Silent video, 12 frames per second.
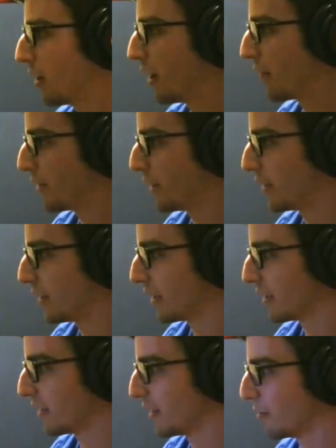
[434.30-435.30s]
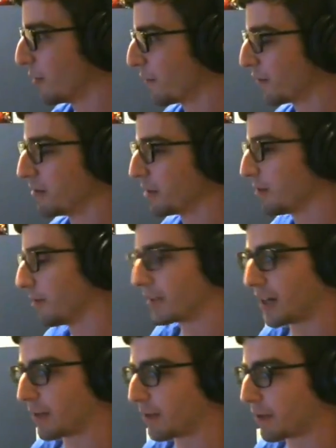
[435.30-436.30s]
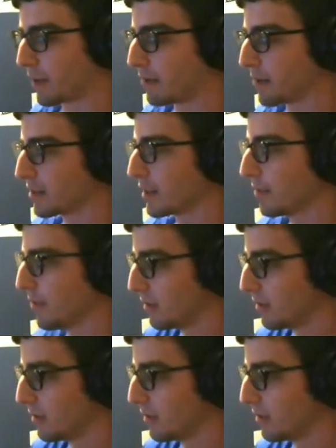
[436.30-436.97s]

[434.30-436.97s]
off of like the 1 frame jump we were talking about with hammer skip.